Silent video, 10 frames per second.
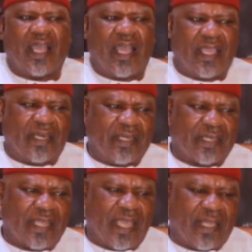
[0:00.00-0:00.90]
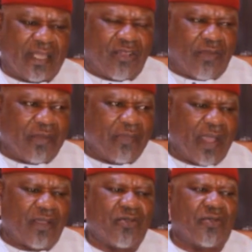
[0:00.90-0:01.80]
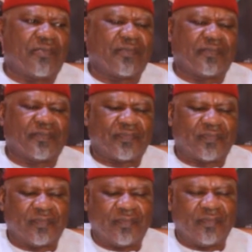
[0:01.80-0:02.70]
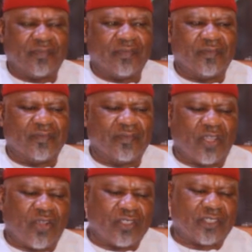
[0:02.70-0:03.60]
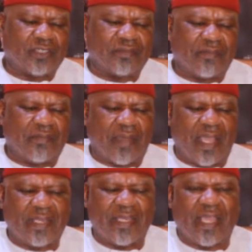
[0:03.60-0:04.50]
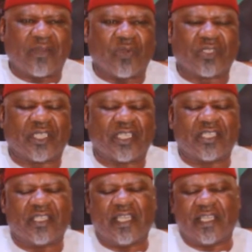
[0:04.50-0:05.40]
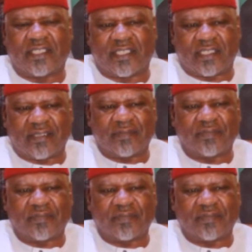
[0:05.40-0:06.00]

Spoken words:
I decided coming back home because my dad was getting aged.